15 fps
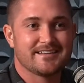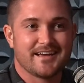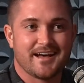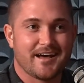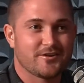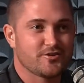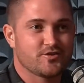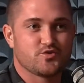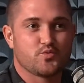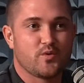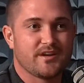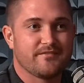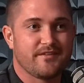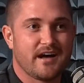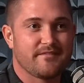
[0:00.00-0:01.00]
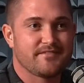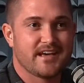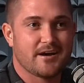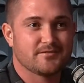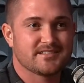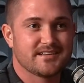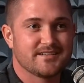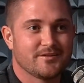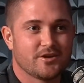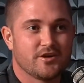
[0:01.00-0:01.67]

to 125,000.